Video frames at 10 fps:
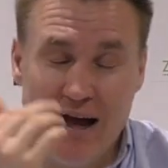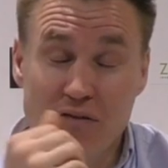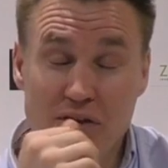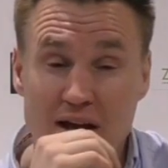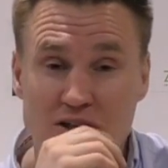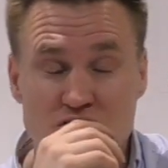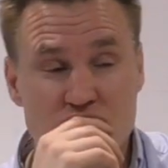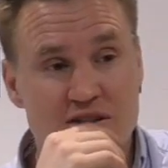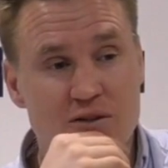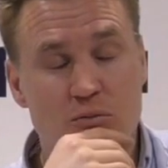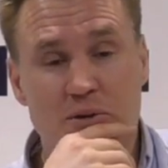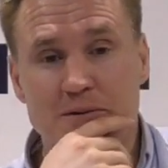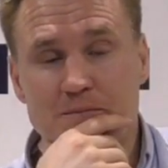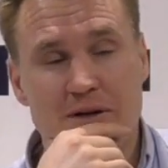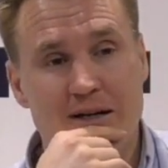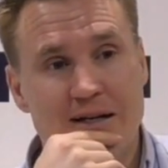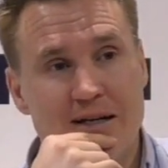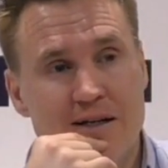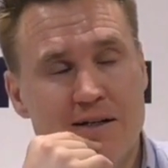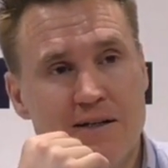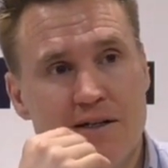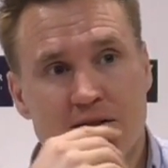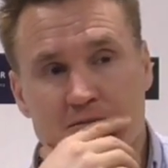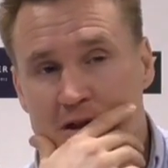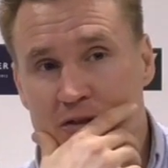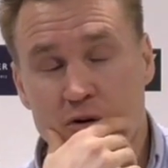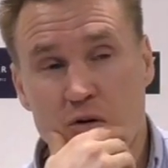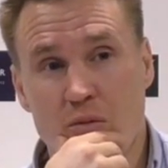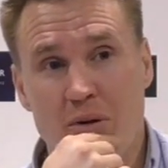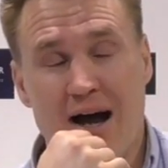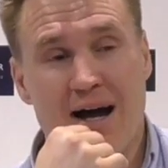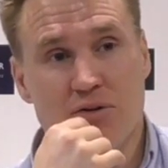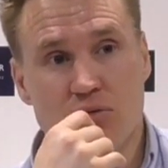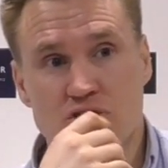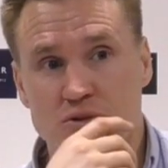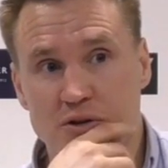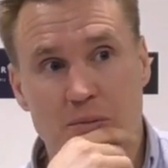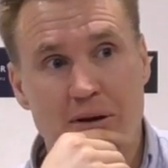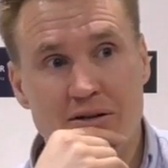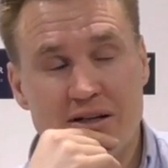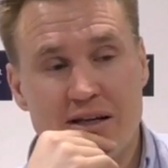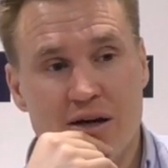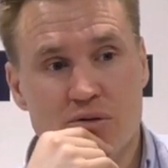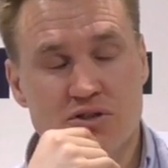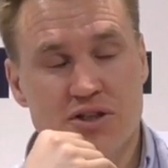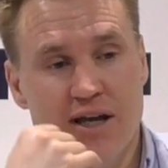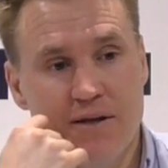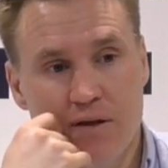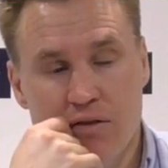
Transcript: galvanised us a little bit. I thought we were a bit hard done to on the penalty count today.